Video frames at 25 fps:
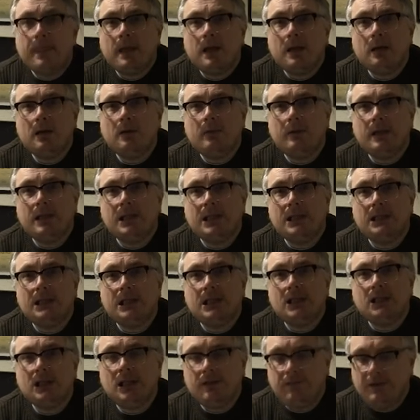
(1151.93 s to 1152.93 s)
who is
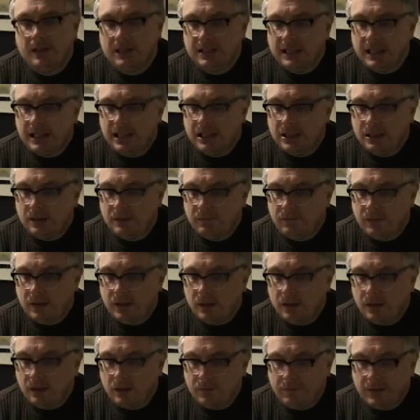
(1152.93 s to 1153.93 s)
the Chief Executive
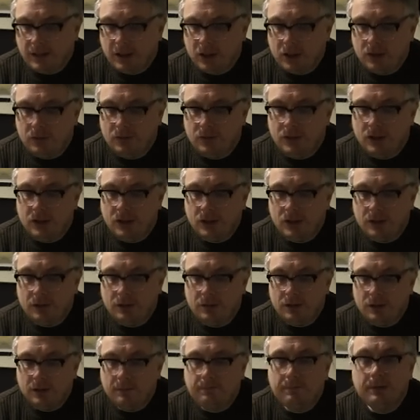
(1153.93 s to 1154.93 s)
of Inclusion
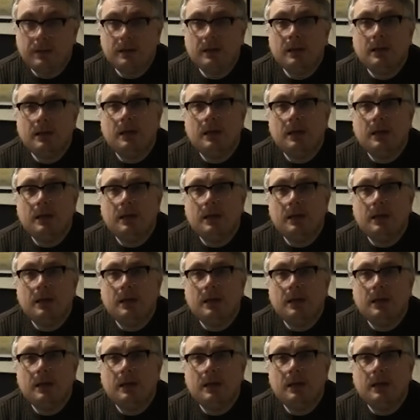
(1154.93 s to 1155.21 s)
Europe,